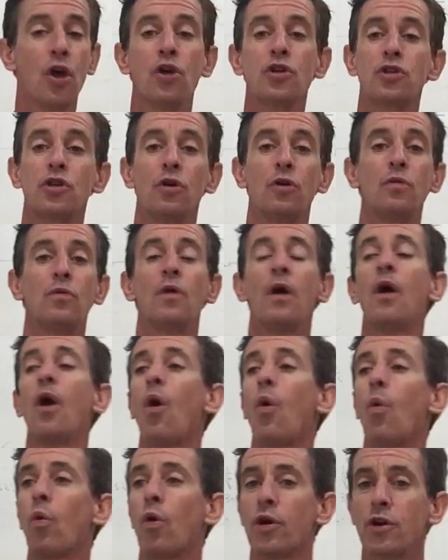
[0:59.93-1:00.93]
So
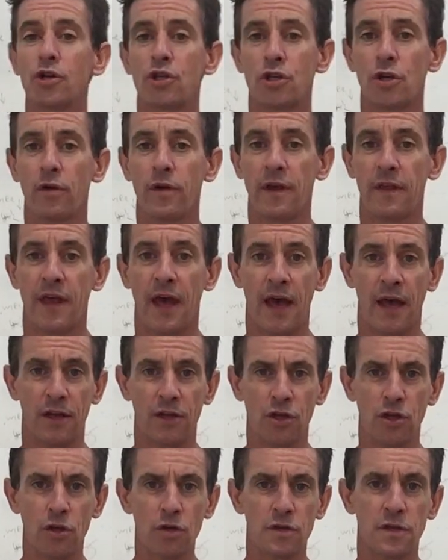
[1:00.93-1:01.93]
we're going to show you that
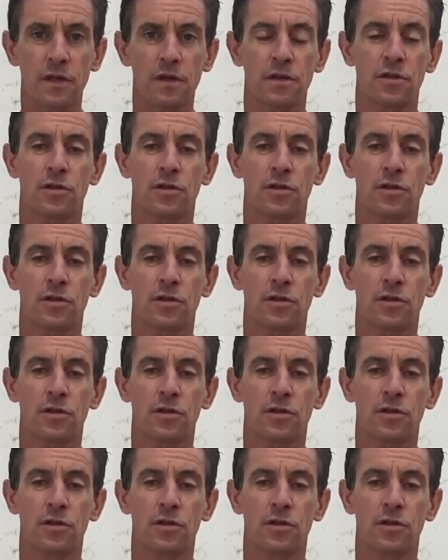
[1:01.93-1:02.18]
I'm using